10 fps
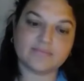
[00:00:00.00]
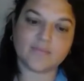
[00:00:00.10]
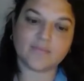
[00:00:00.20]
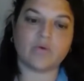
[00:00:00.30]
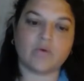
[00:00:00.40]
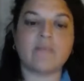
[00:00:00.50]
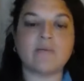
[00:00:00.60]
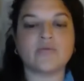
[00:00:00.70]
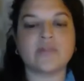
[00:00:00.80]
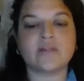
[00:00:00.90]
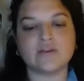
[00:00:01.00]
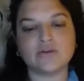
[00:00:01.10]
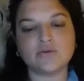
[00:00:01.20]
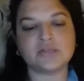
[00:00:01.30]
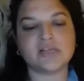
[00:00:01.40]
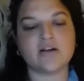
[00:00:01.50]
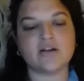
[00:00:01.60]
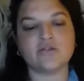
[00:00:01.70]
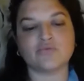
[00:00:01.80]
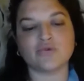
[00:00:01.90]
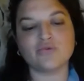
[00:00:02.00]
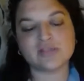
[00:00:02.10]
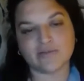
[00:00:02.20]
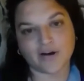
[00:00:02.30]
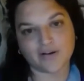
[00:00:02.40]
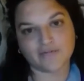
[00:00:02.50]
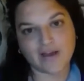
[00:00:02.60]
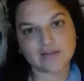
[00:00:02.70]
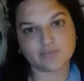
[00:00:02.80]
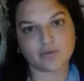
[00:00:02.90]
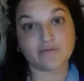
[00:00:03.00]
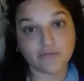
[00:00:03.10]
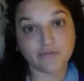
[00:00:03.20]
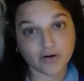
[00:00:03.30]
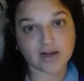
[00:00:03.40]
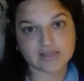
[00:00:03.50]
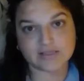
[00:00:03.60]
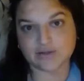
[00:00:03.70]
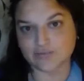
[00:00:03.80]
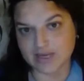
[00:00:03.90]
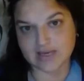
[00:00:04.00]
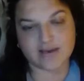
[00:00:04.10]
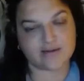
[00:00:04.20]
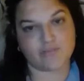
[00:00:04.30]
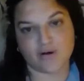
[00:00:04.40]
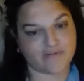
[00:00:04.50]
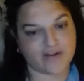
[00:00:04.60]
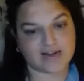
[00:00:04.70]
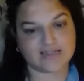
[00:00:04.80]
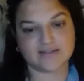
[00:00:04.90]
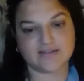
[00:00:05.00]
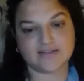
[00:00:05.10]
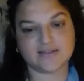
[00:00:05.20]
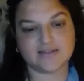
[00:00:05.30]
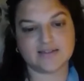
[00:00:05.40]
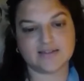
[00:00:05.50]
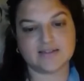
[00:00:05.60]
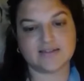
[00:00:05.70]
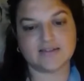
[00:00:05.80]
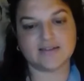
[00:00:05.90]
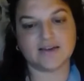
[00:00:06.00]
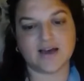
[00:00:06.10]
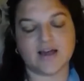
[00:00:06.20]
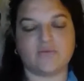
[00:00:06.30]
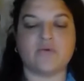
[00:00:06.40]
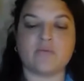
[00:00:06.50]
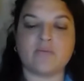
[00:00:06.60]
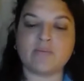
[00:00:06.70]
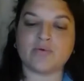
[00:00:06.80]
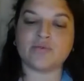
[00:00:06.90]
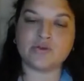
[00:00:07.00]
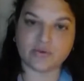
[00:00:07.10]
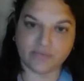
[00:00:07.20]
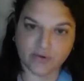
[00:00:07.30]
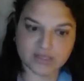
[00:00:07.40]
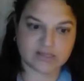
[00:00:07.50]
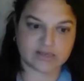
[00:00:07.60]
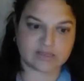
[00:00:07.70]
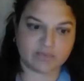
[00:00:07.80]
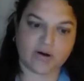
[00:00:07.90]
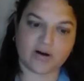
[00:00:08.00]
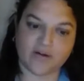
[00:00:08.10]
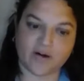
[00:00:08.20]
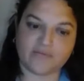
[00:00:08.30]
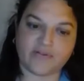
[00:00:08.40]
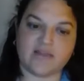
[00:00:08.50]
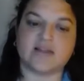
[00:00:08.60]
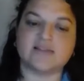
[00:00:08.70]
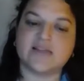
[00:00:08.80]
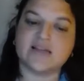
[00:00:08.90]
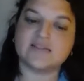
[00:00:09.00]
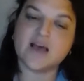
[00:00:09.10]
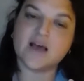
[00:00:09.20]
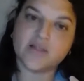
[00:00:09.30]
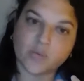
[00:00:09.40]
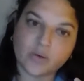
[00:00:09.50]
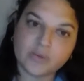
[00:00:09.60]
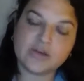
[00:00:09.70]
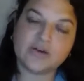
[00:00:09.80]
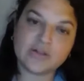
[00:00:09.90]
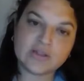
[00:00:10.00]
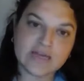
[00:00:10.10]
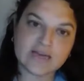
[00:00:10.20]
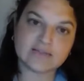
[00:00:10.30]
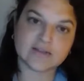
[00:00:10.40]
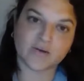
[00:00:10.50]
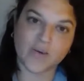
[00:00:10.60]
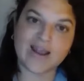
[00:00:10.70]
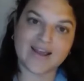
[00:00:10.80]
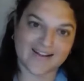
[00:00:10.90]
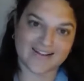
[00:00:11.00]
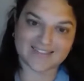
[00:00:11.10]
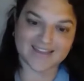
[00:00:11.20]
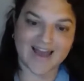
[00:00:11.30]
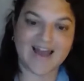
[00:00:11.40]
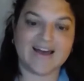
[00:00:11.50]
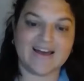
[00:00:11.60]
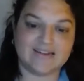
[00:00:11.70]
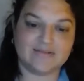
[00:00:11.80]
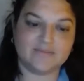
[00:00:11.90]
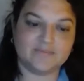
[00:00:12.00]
We remember that the Unitarian roots of our faith prefer us to be imperfect. And we remember the Universalist part of our faith that says there will be good things awaiting us ahead.